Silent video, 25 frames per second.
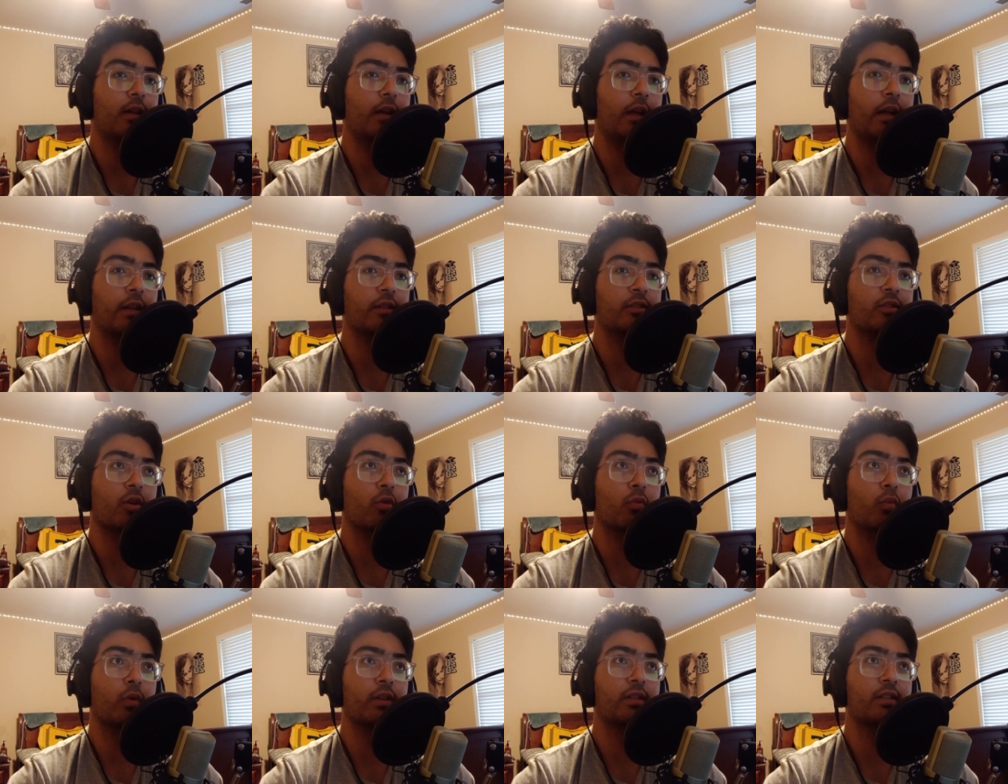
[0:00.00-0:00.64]
And
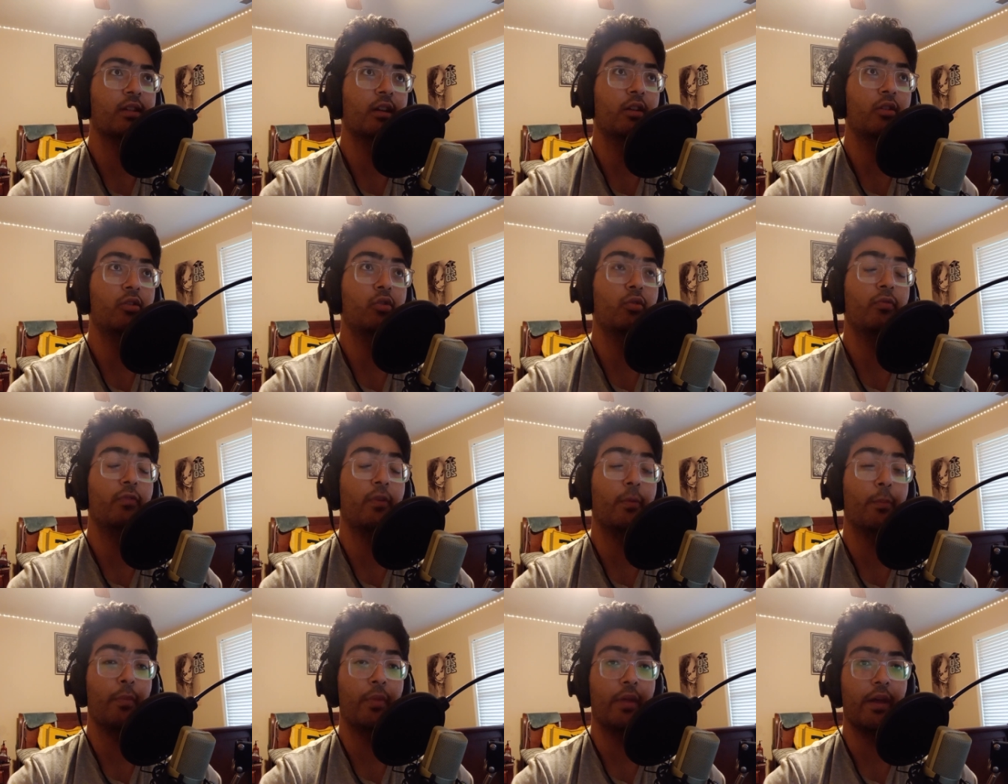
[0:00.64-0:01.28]
so what it's going to do
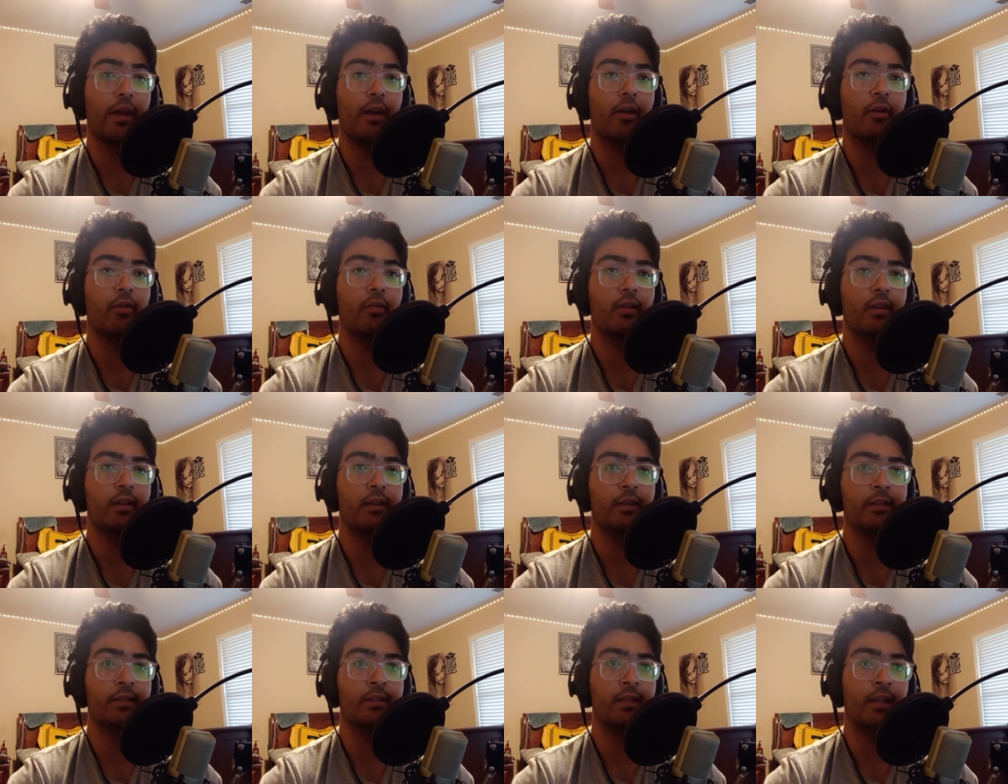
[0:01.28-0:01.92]
from there
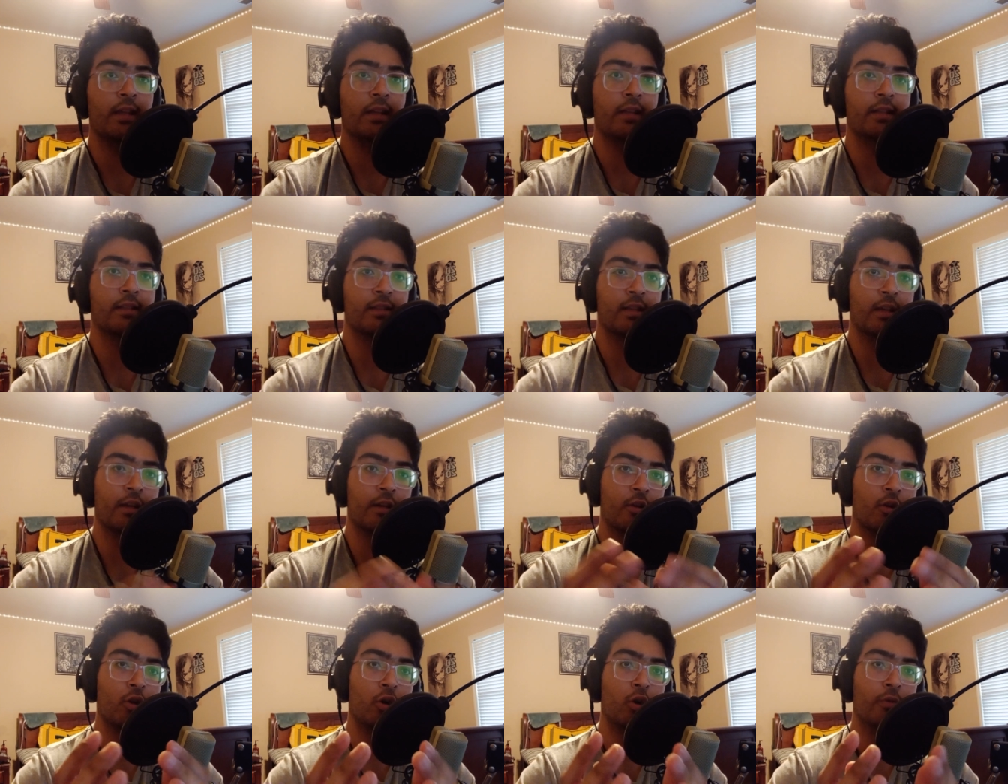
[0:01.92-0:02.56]
is that it's
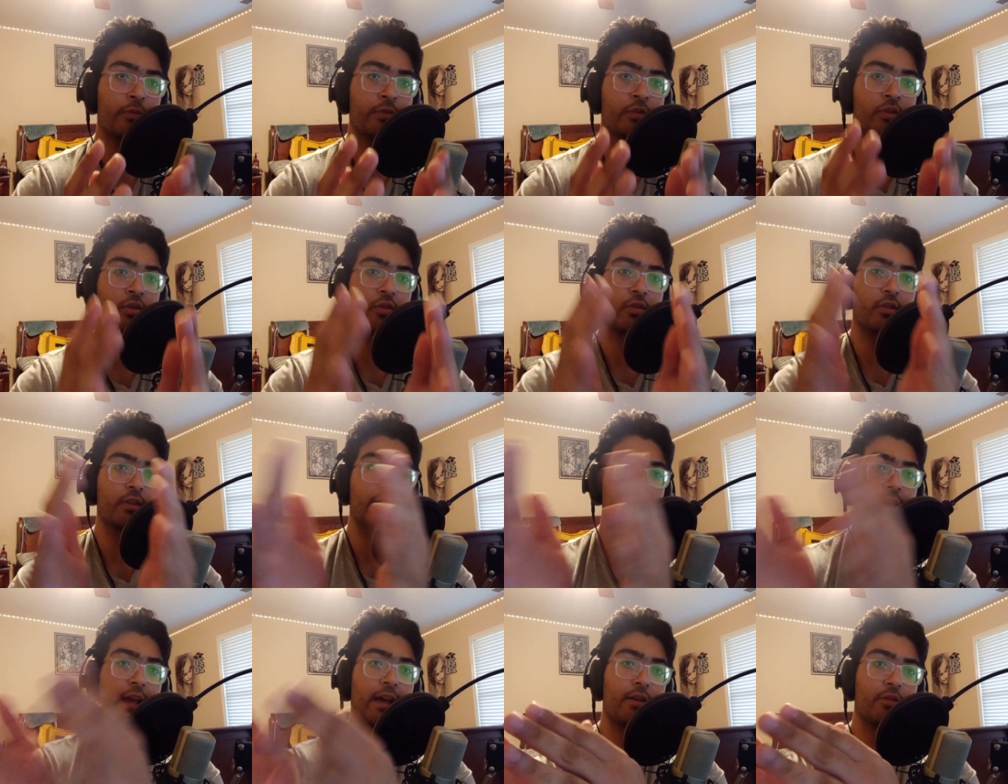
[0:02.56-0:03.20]
going to go over to
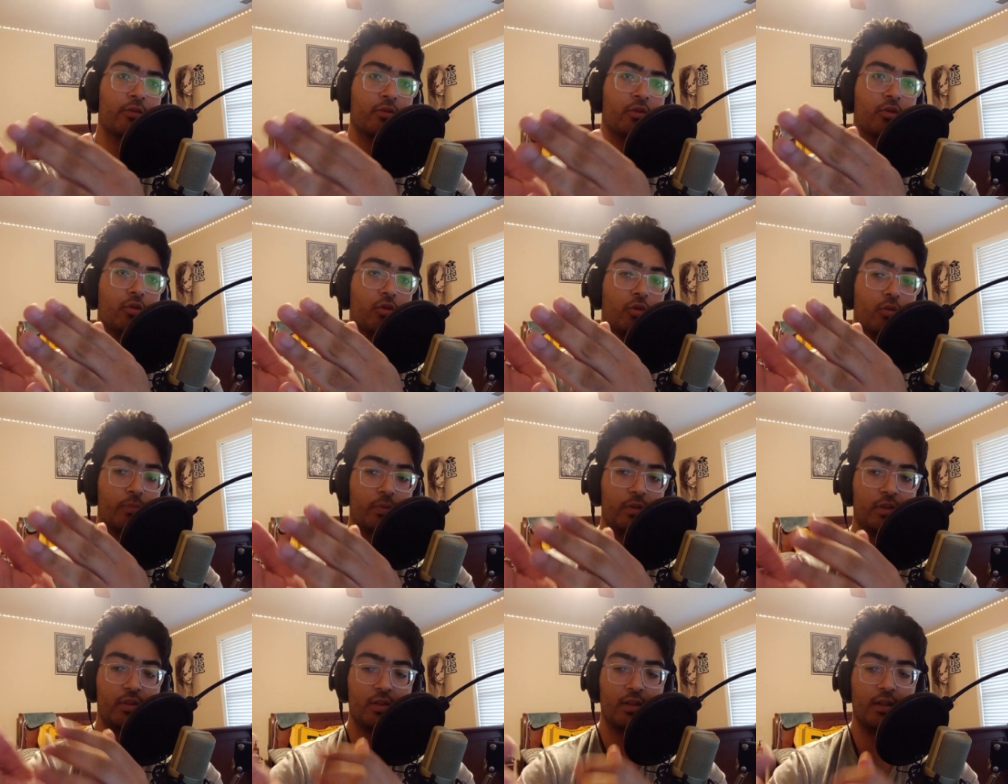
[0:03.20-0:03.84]
the
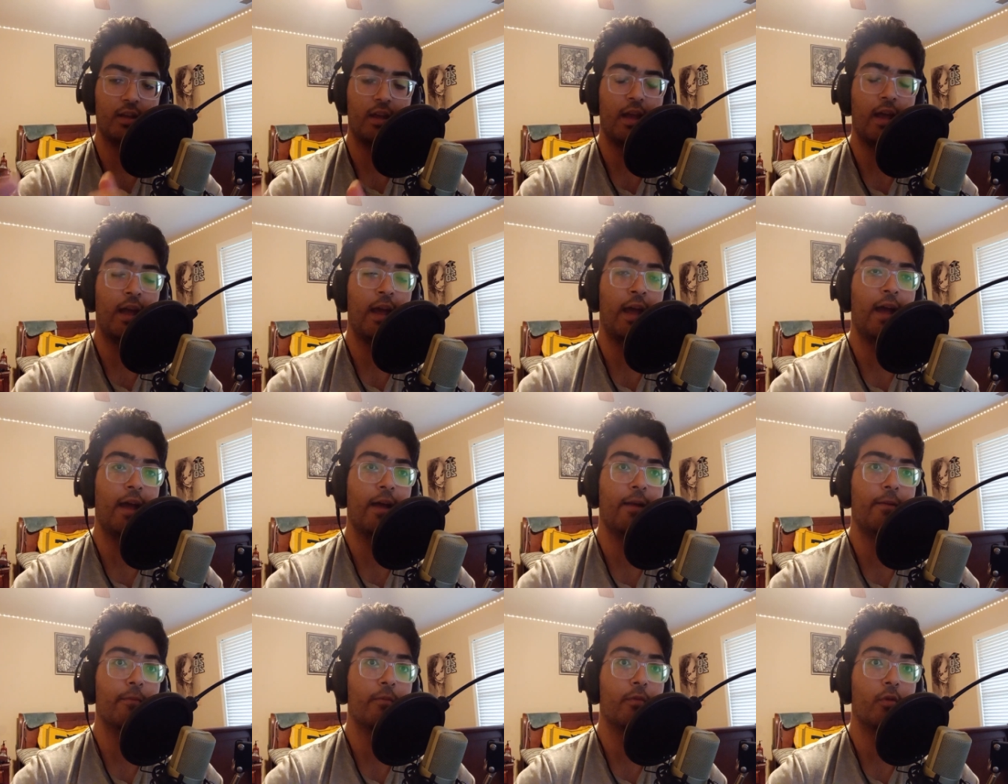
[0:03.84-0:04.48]
nanotubes,
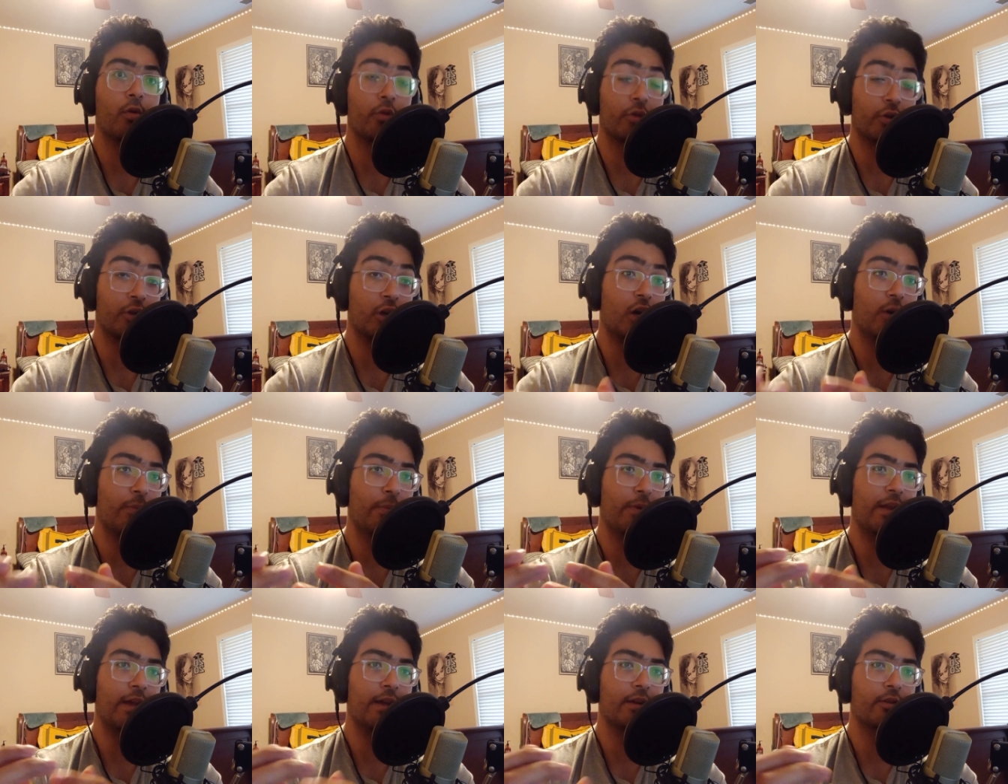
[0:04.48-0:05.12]
and or the
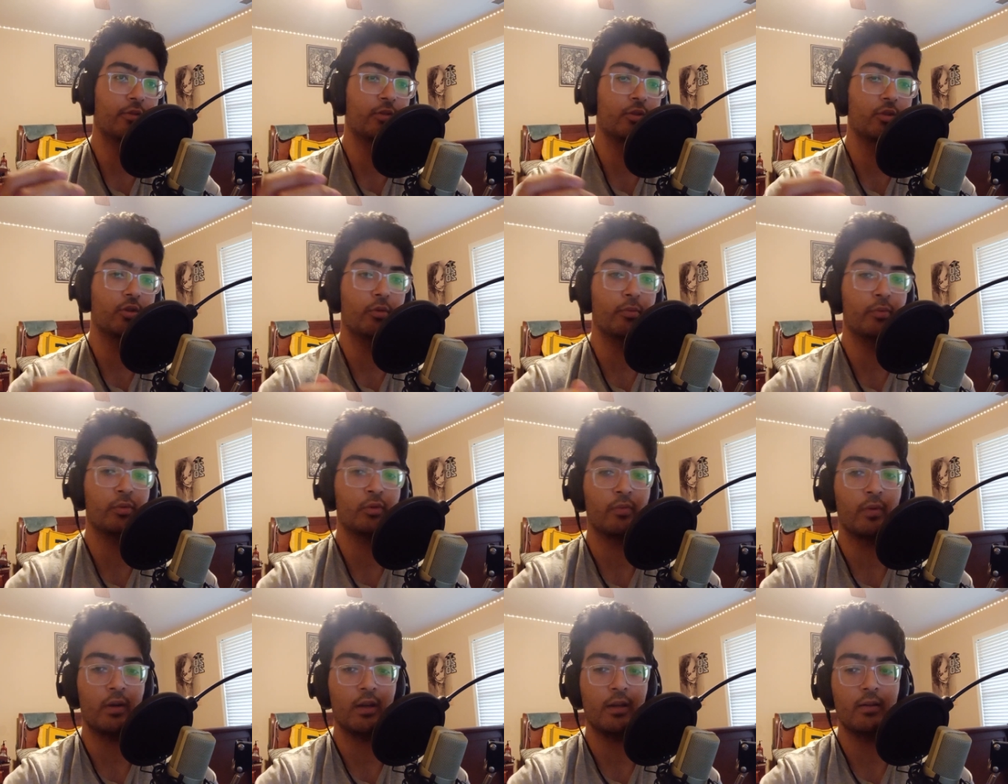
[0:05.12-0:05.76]
carbon
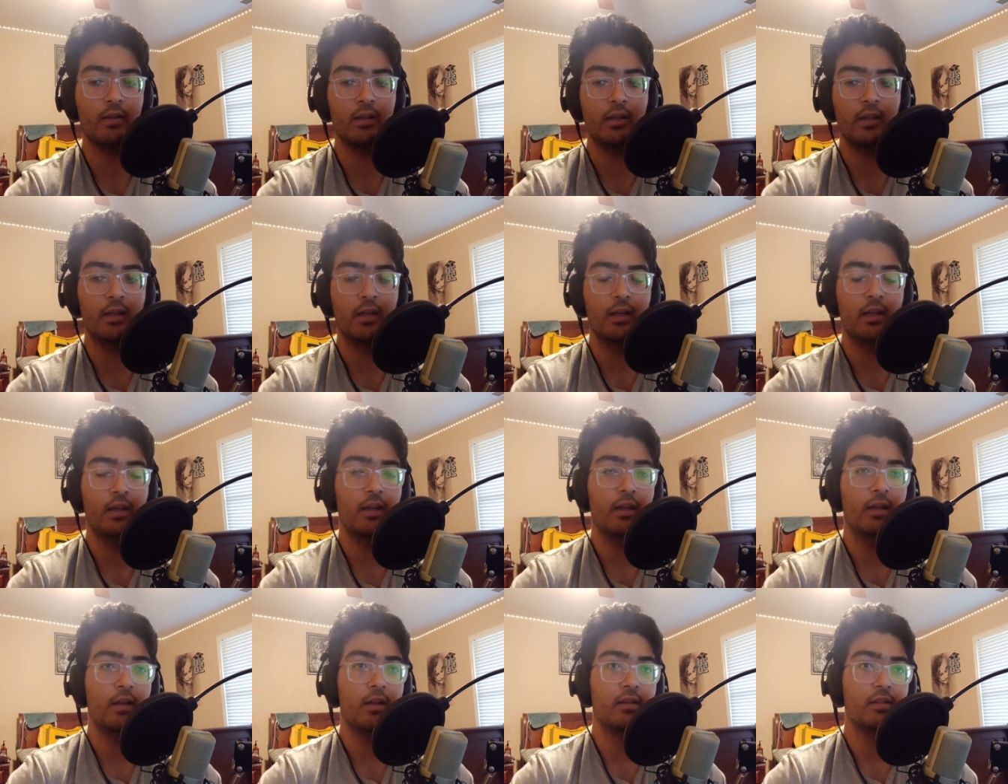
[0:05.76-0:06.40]
nanotubes, right?
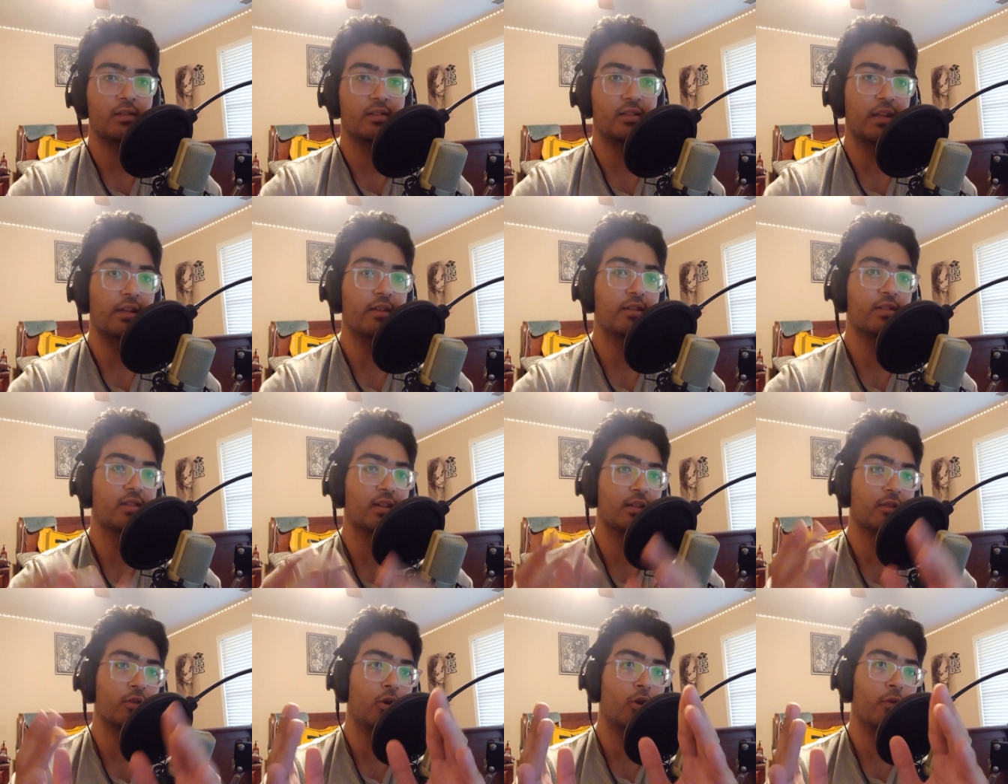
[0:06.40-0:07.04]
Send the
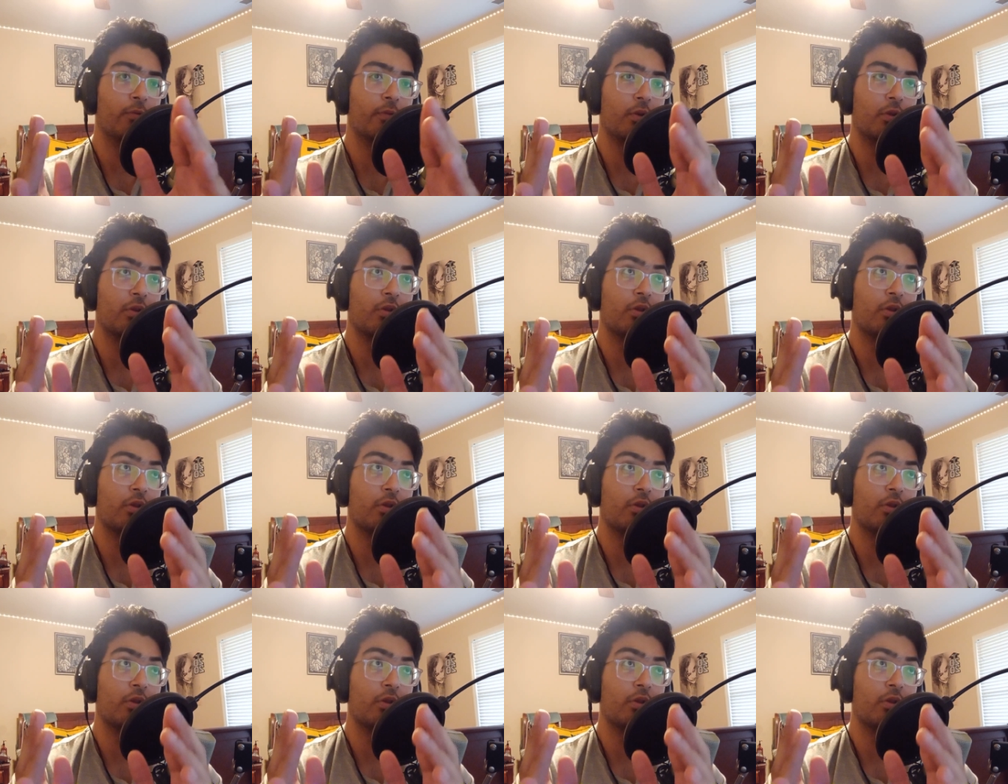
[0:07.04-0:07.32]
signal over to